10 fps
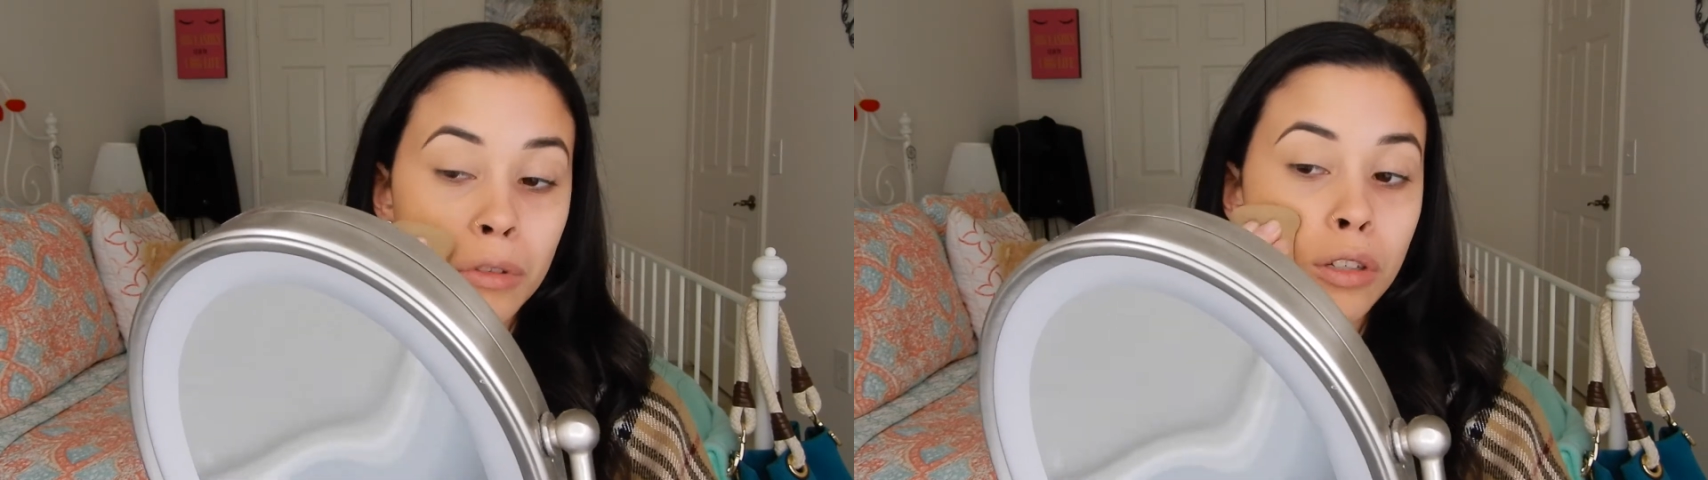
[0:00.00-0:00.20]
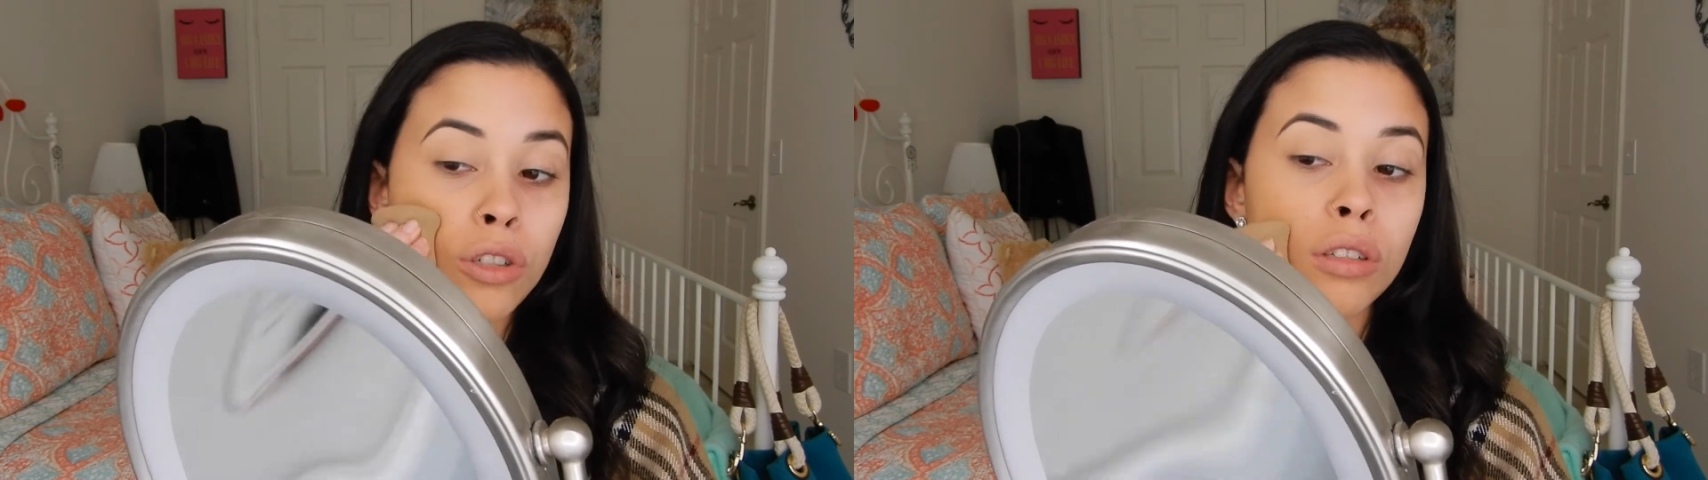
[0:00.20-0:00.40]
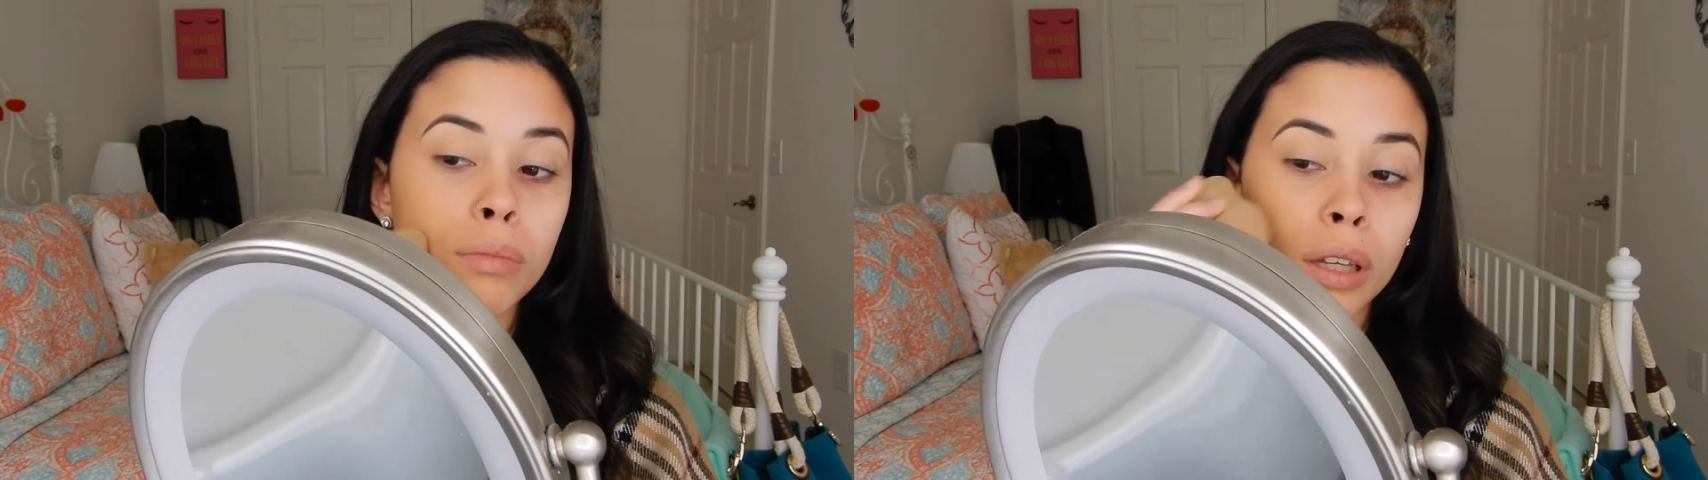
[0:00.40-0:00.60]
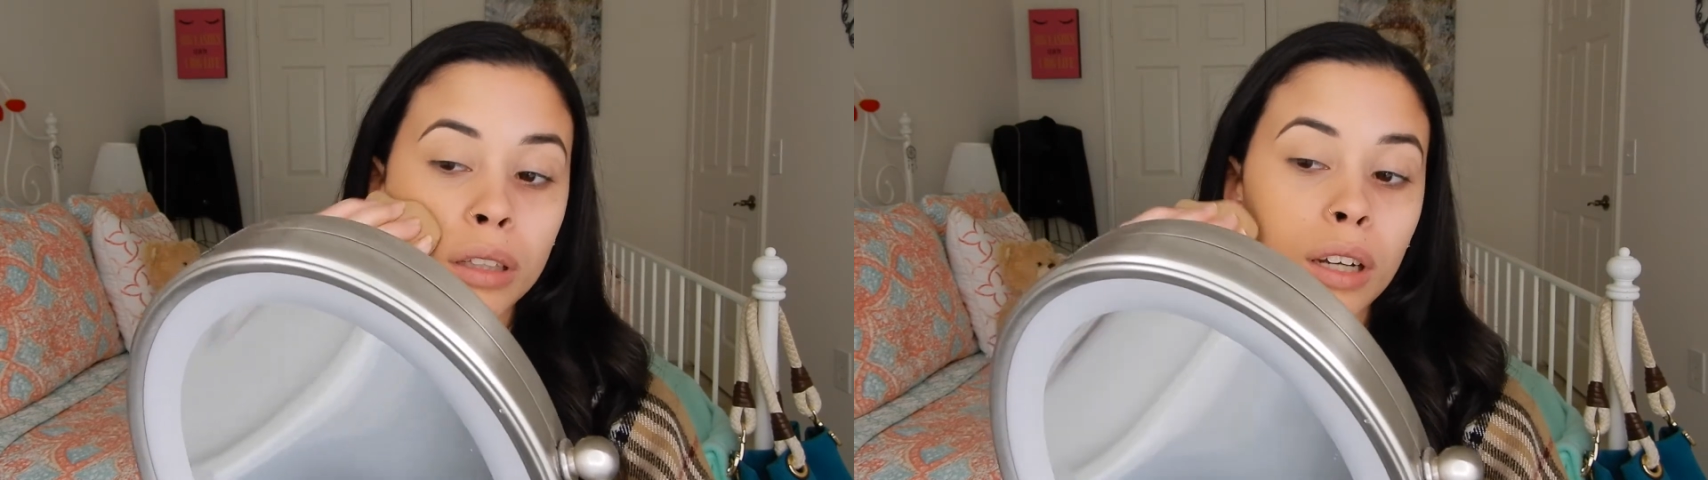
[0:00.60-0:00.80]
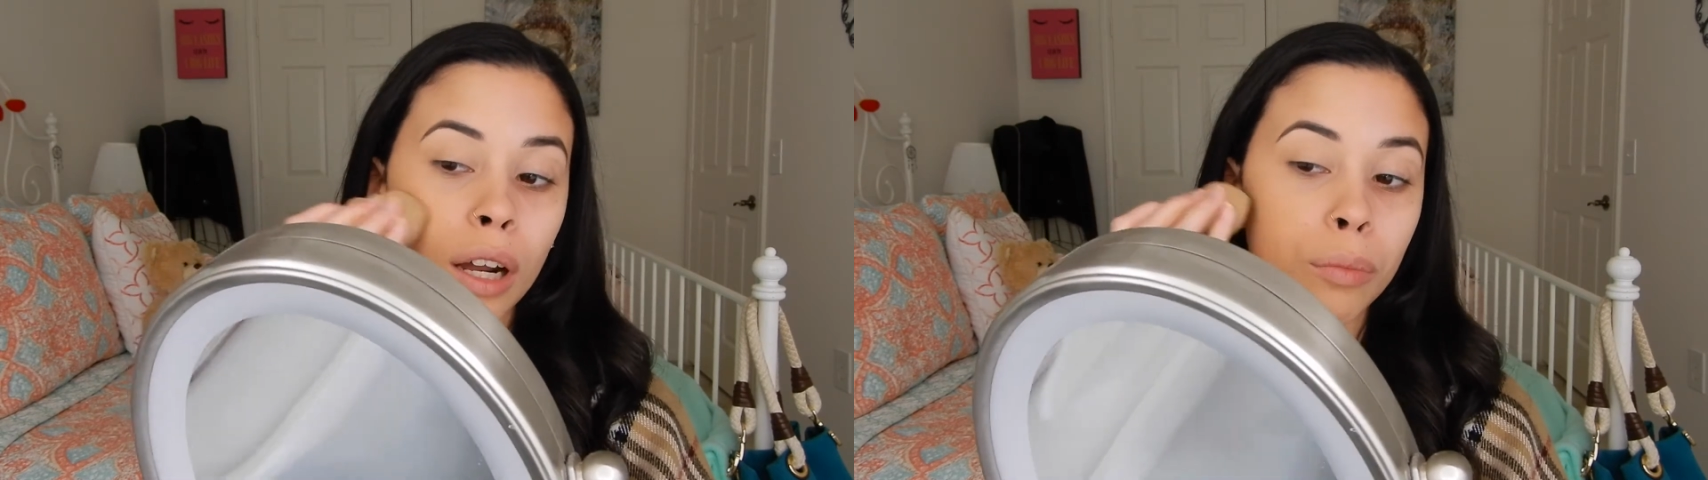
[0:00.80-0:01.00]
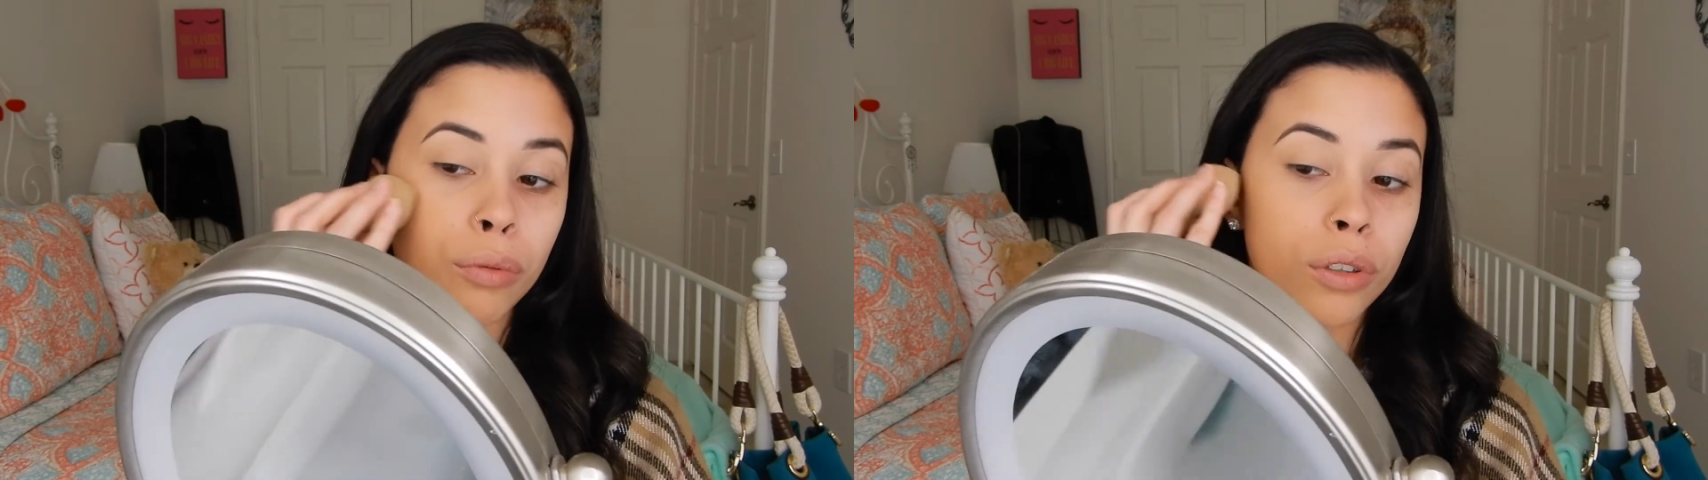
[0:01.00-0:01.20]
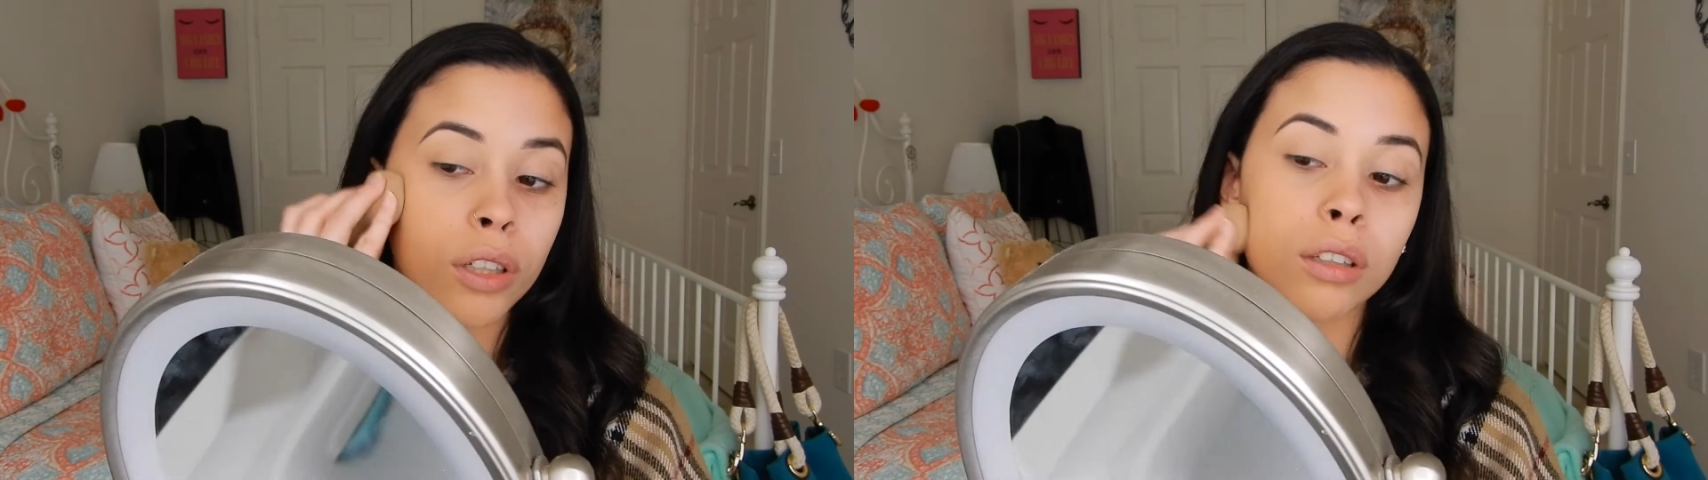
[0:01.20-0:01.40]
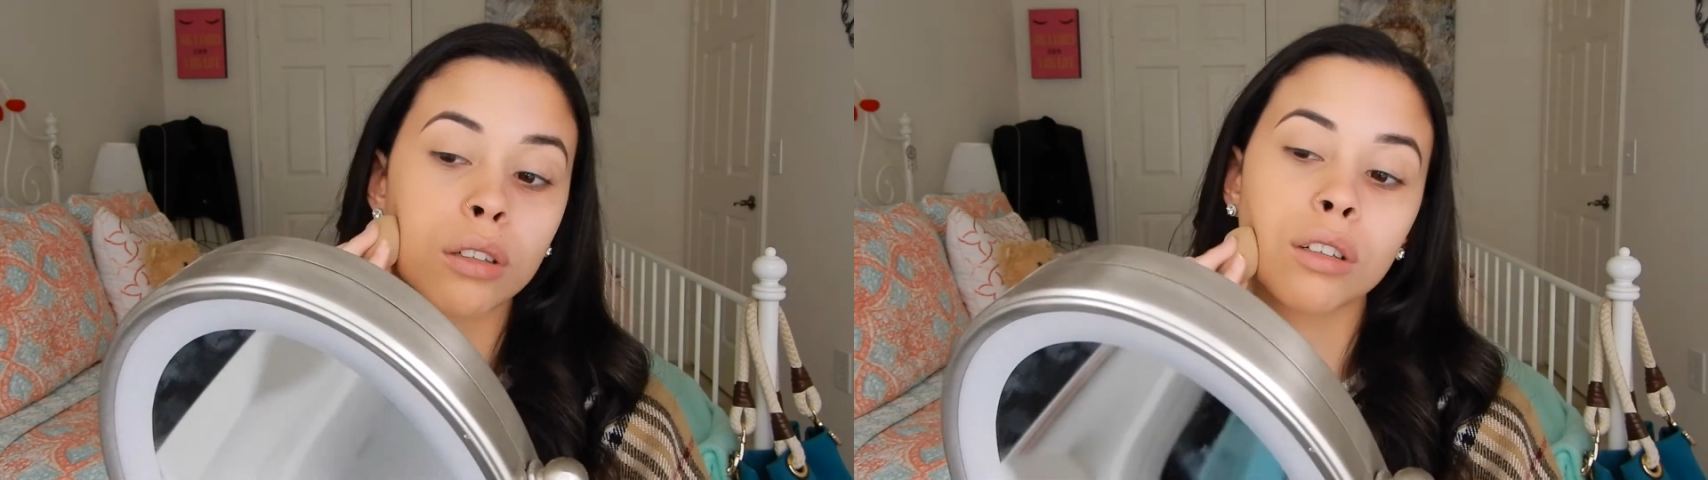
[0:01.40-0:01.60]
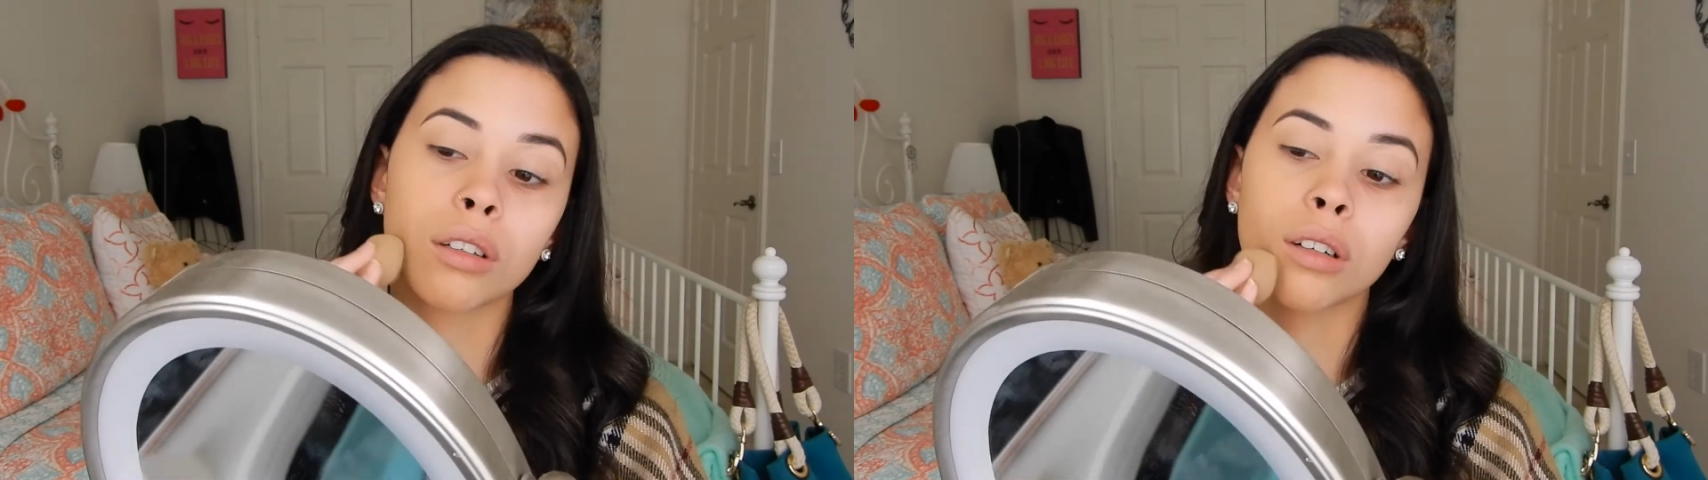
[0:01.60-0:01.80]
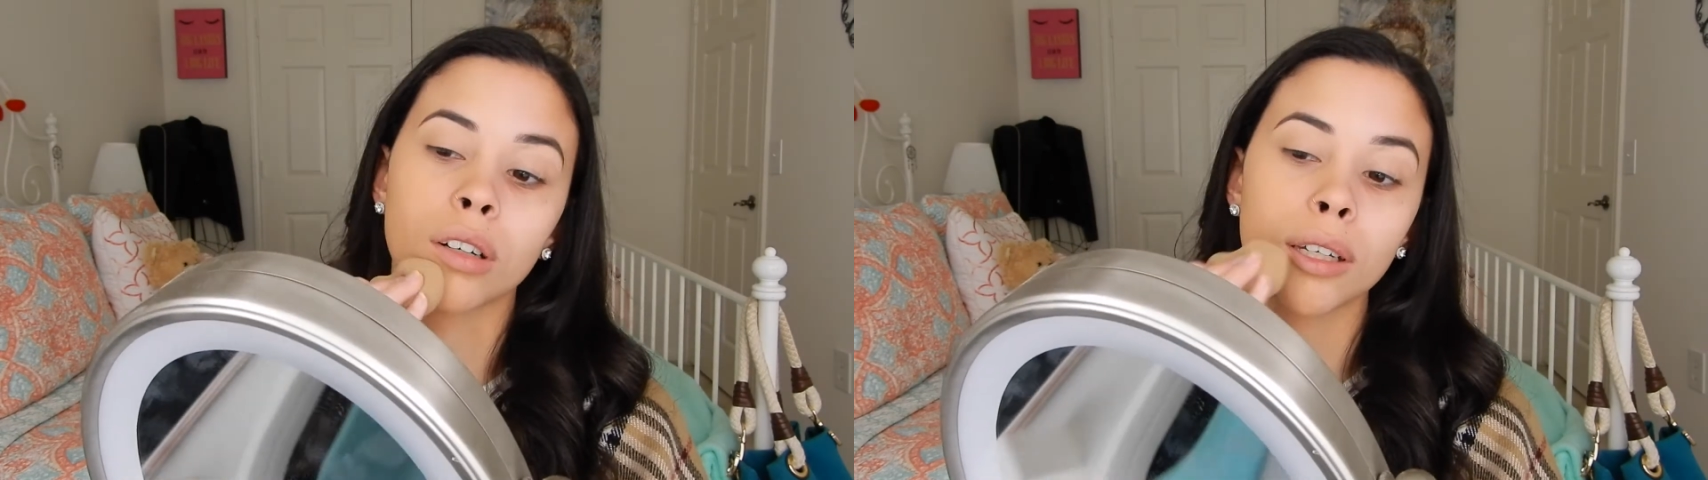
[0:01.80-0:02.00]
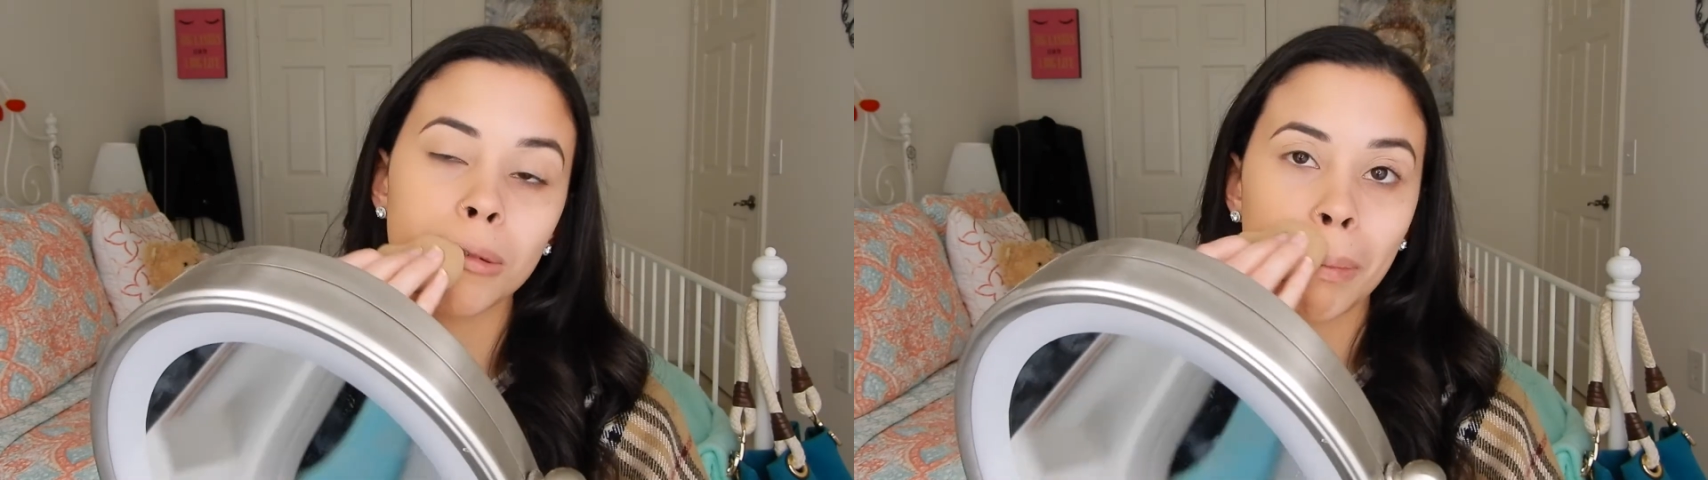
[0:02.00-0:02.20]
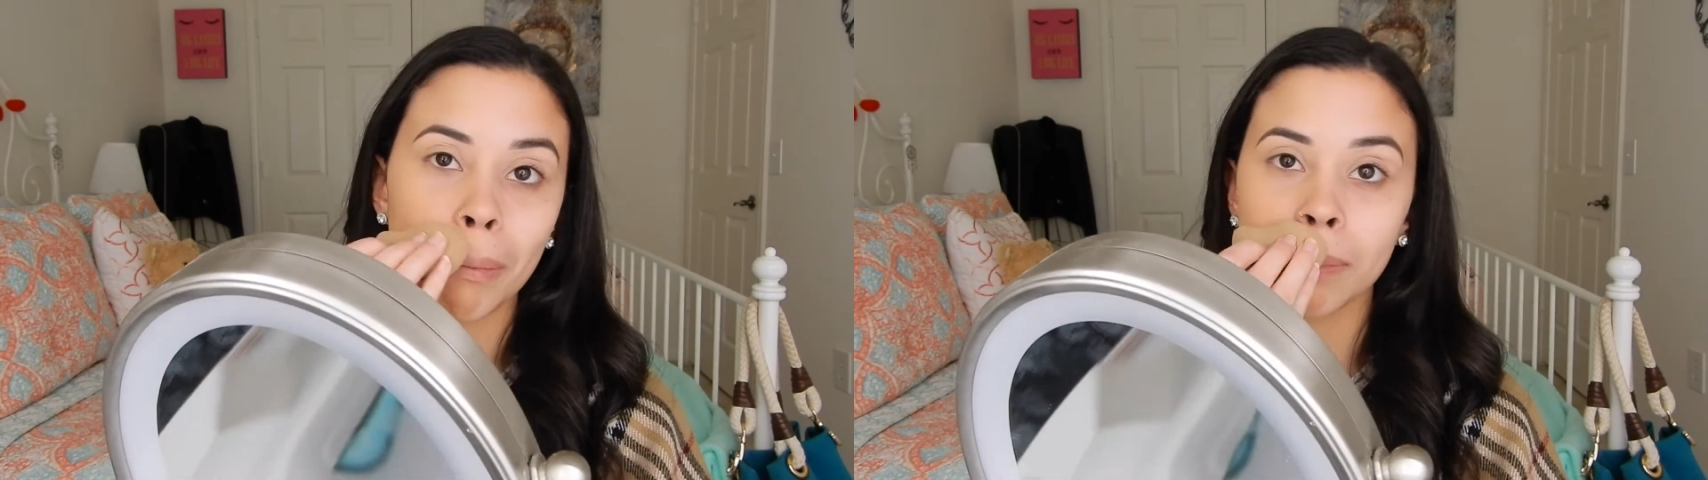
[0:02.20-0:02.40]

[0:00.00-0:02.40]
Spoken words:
think she's blended out pretty good.